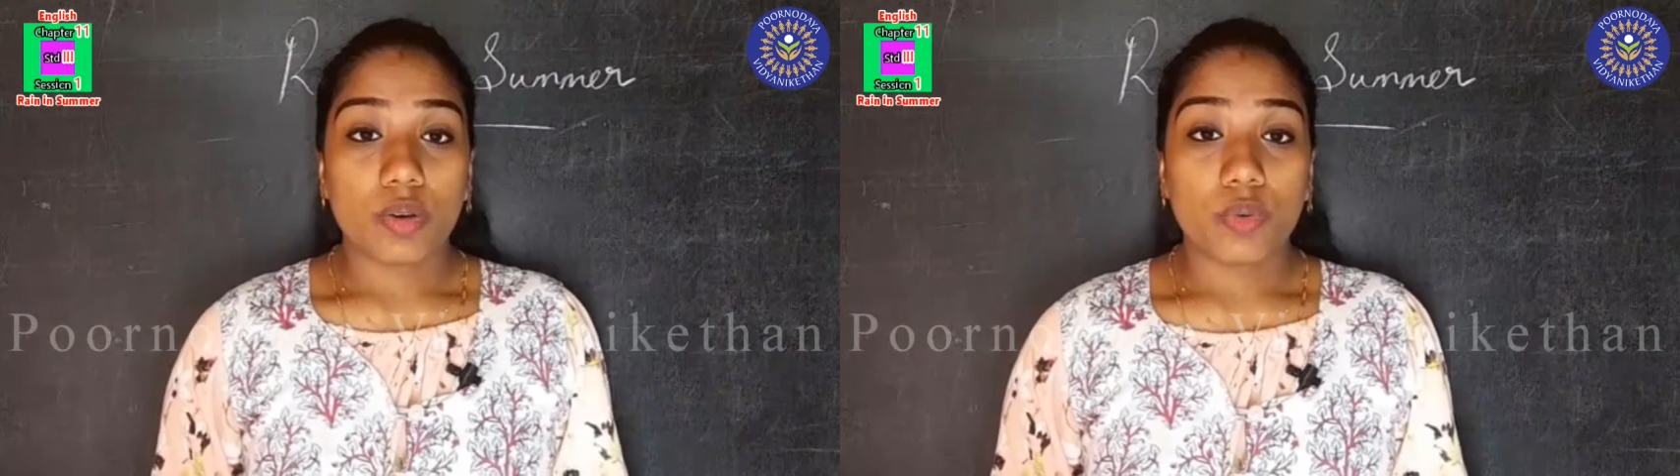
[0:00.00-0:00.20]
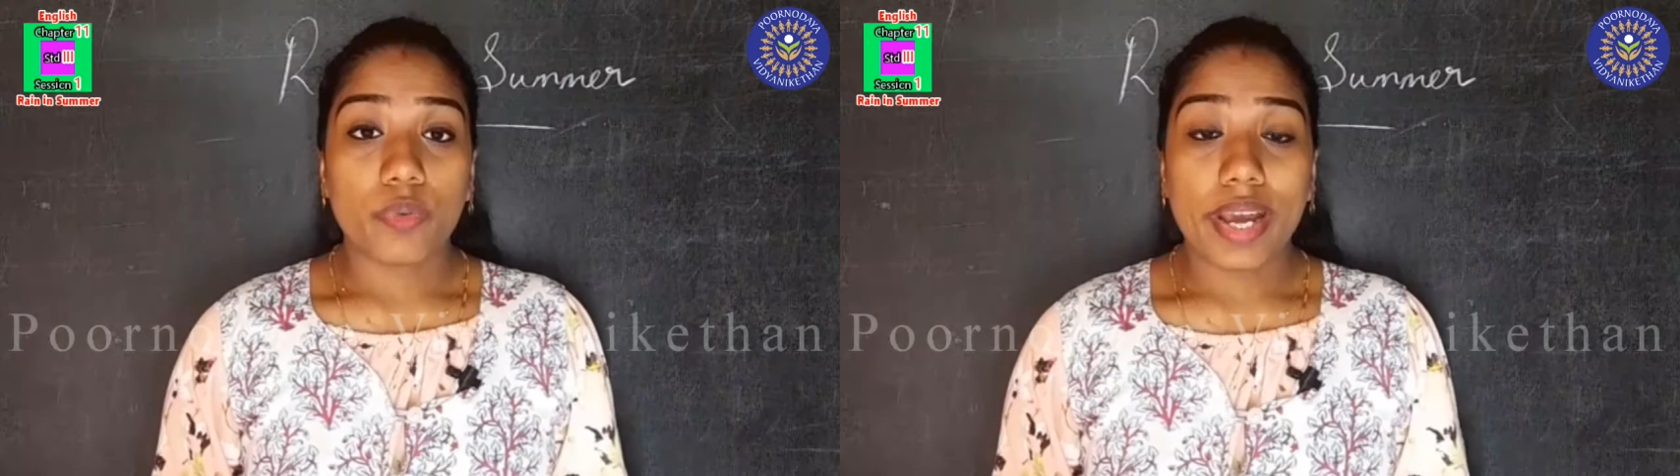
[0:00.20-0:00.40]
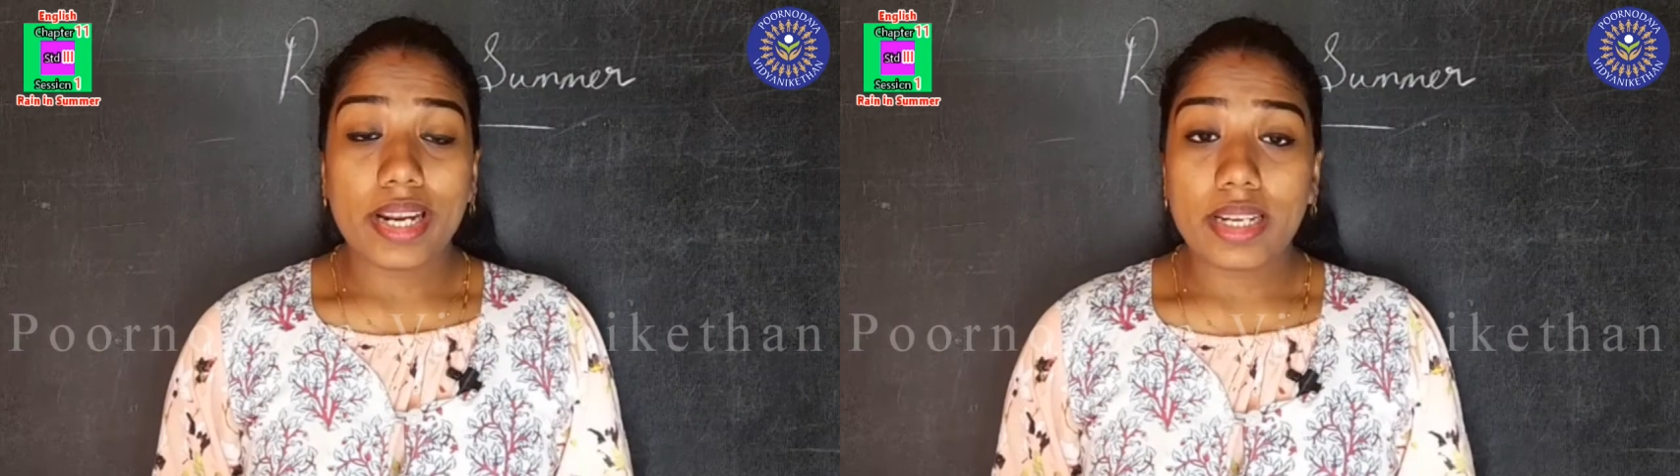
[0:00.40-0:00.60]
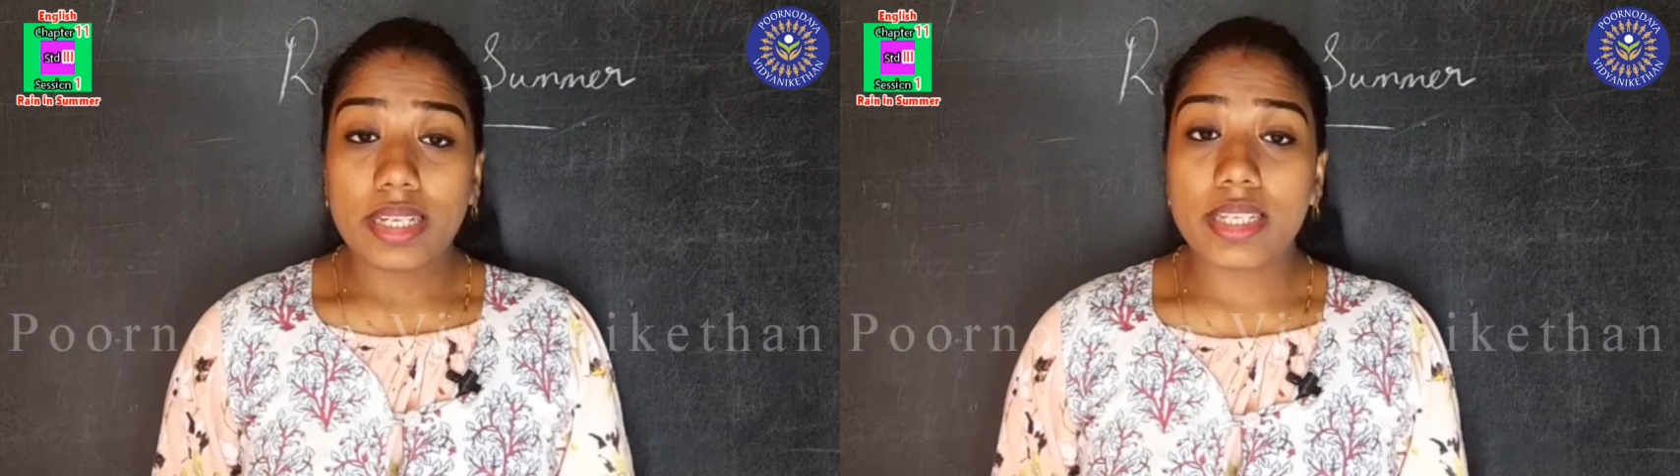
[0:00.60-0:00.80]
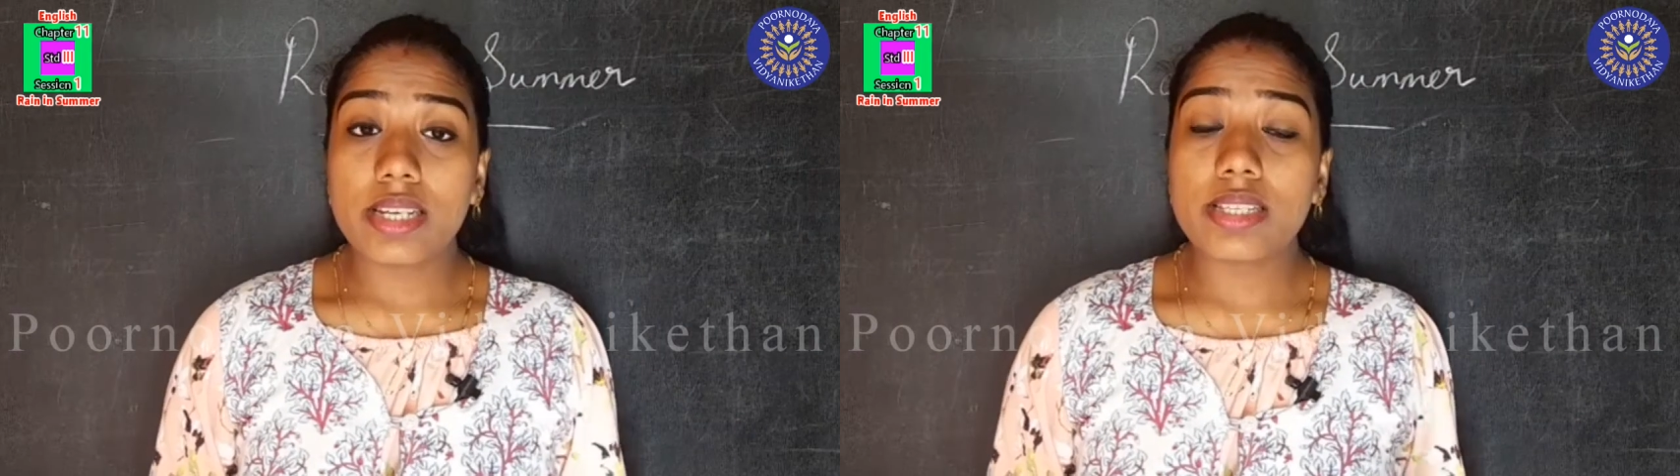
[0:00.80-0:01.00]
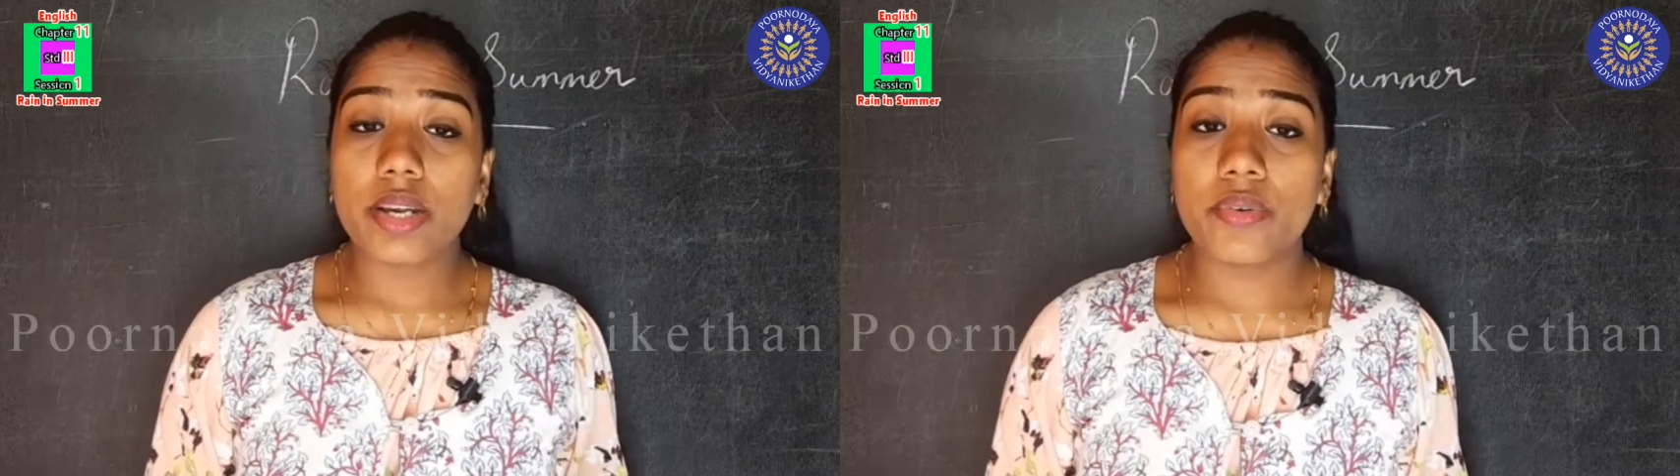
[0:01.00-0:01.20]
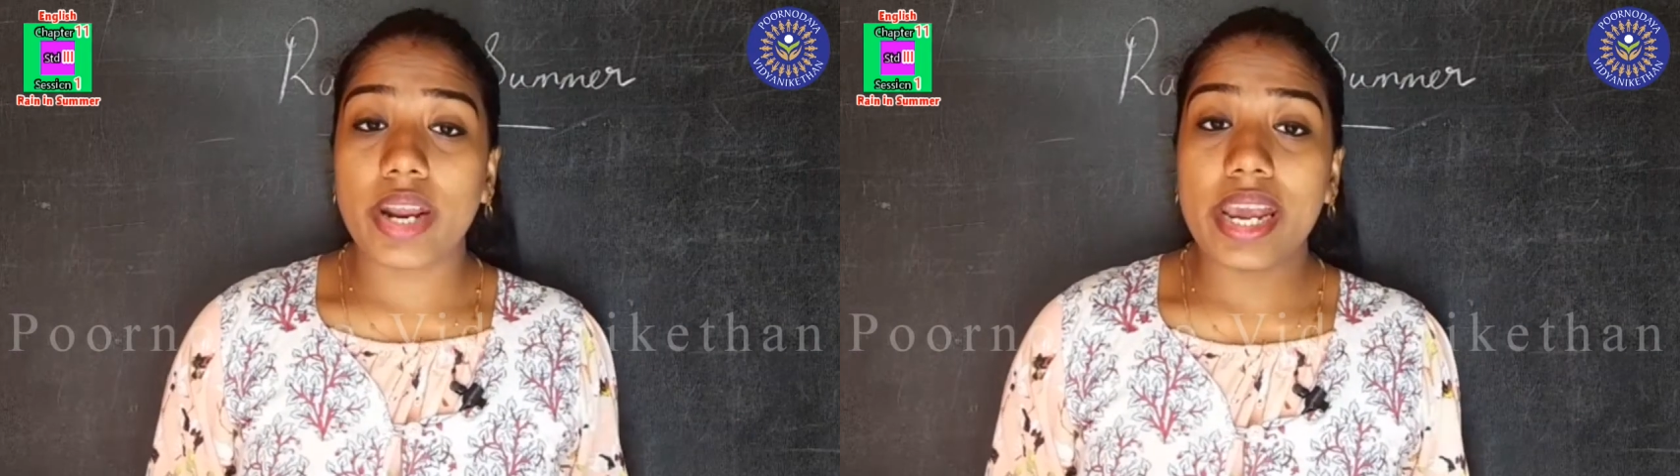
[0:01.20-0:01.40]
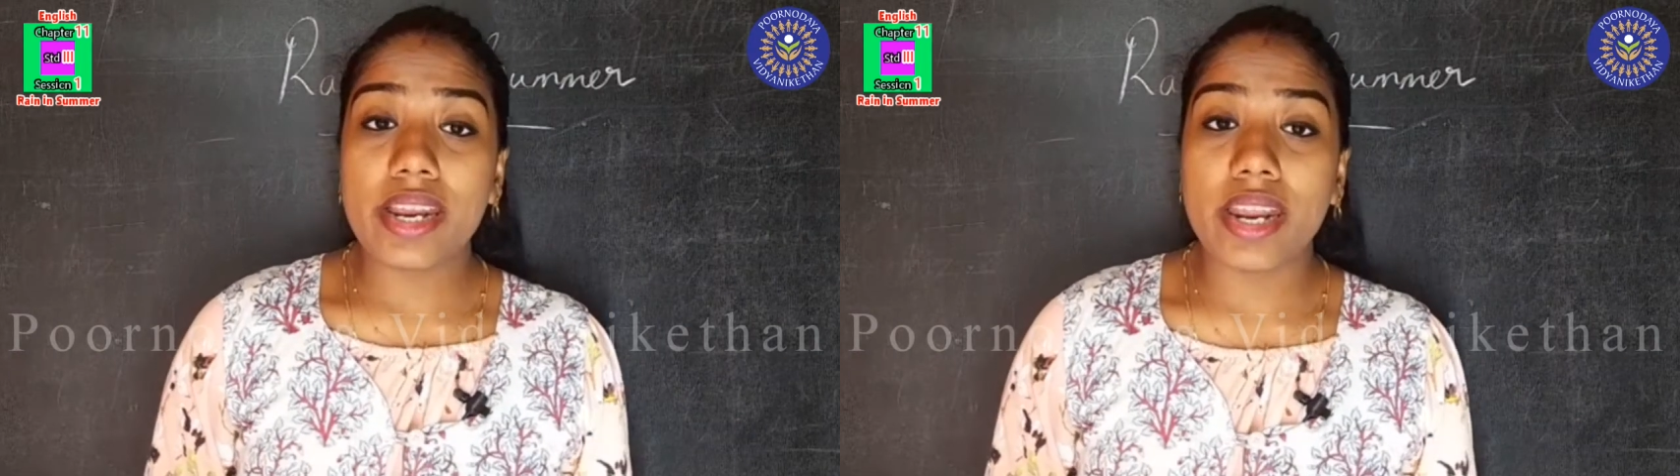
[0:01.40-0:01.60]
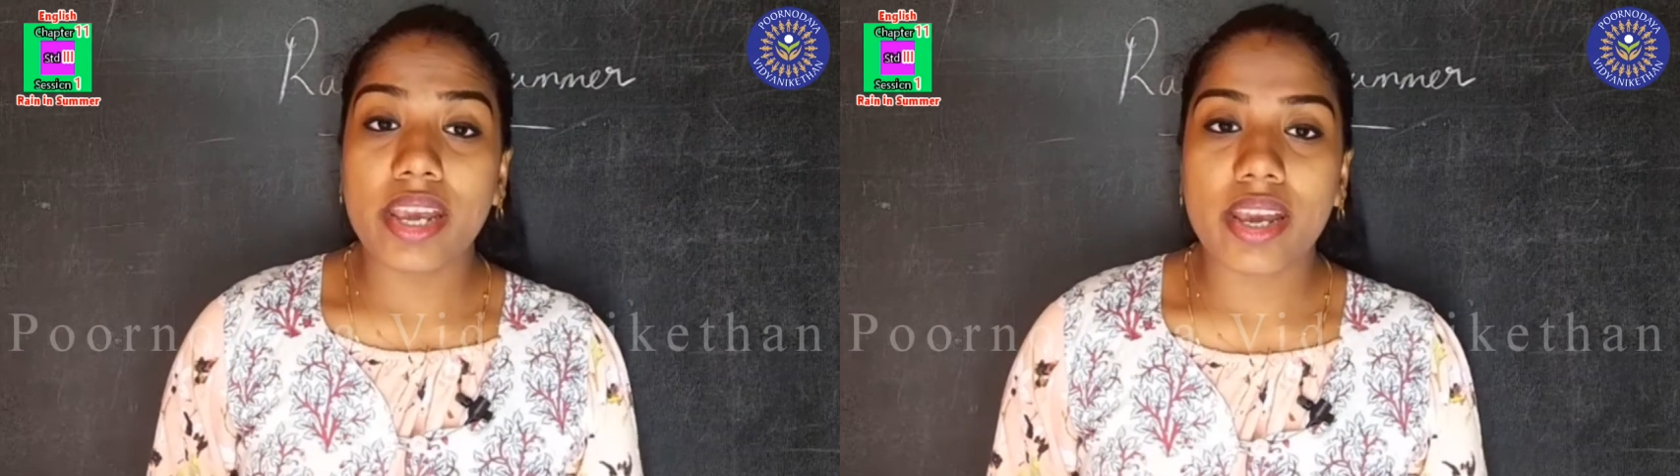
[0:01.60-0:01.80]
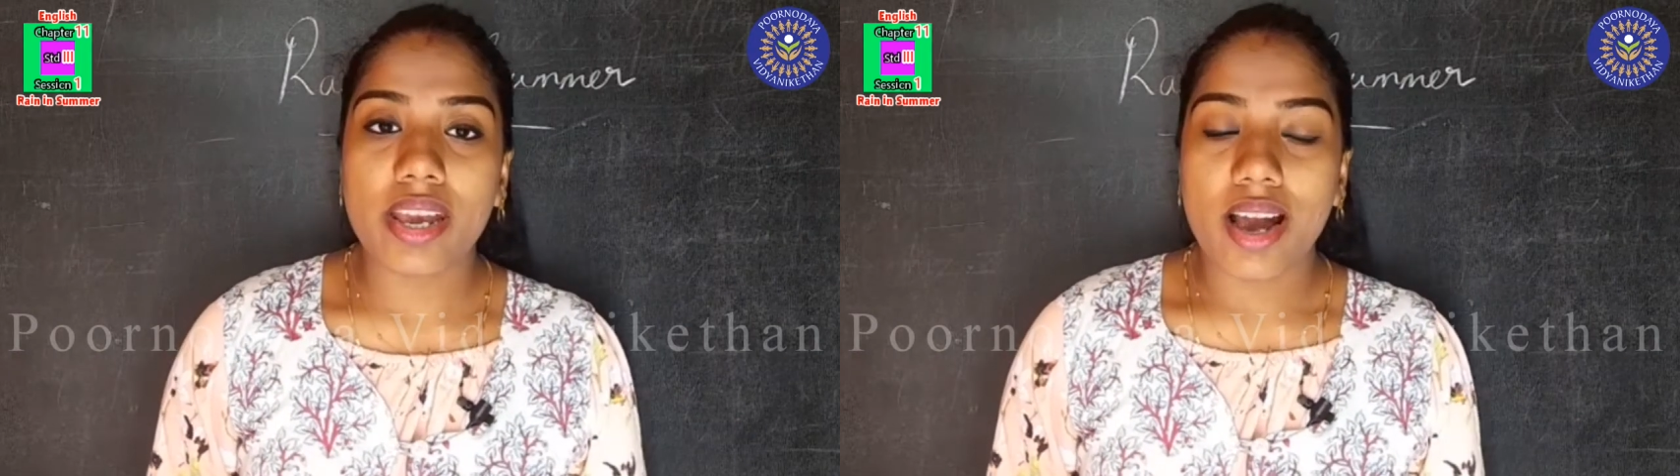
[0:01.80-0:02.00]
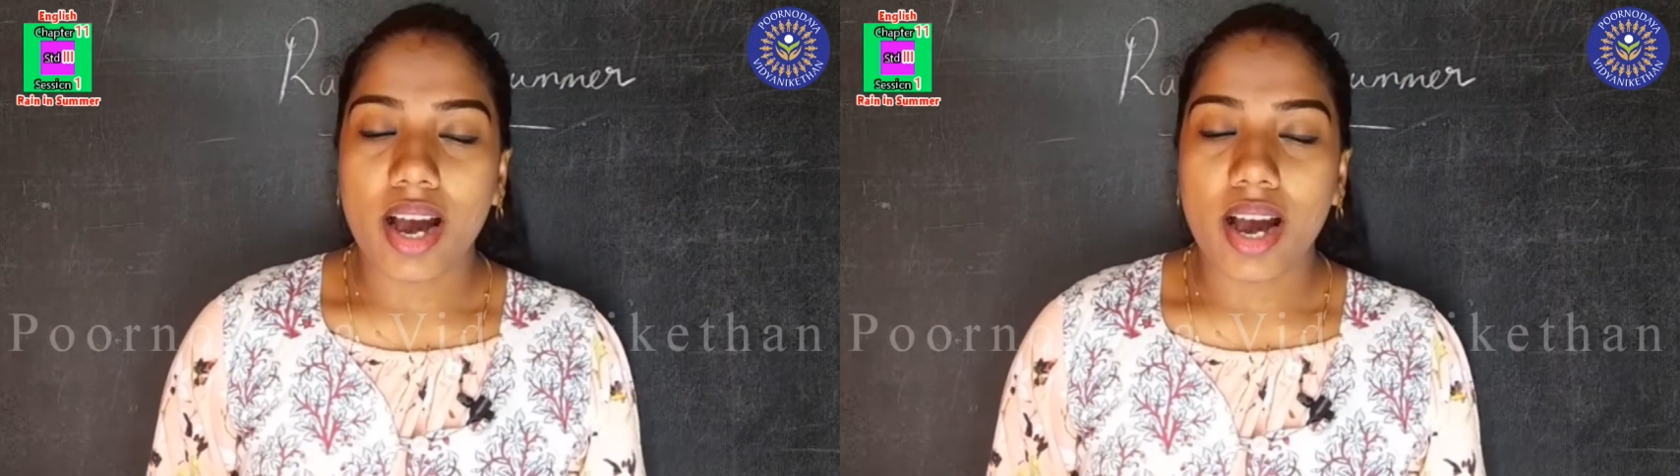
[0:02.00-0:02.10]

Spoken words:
when it is raining